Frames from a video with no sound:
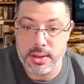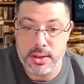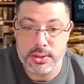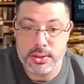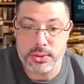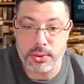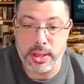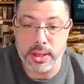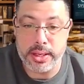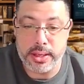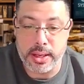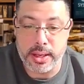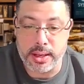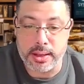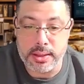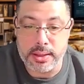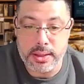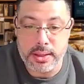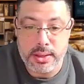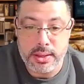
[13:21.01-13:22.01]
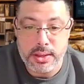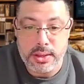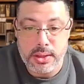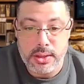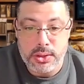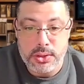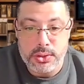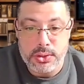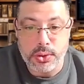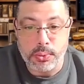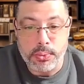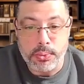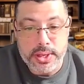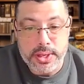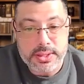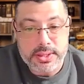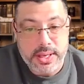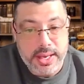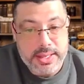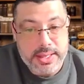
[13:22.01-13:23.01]
So, Linda, so
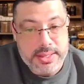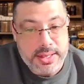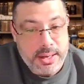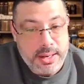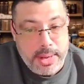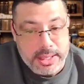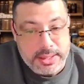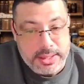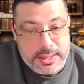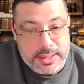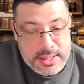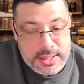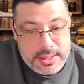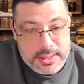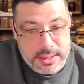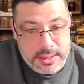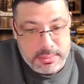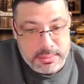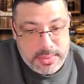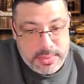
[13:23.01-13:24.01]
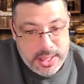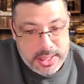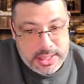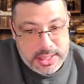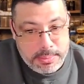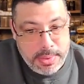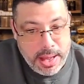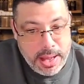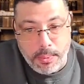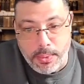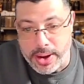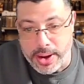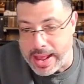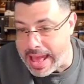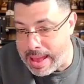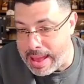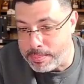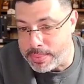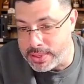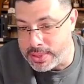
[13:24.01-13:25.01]
risk isn't about the system, it's about what
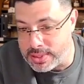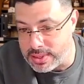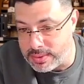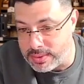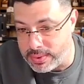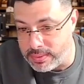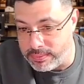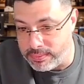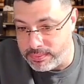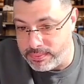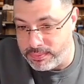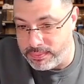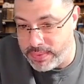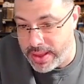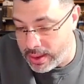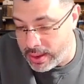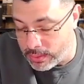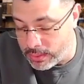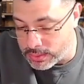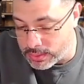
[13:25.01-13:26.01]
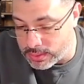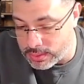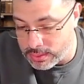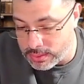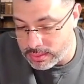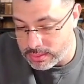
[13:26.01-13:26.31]
happens if it fails.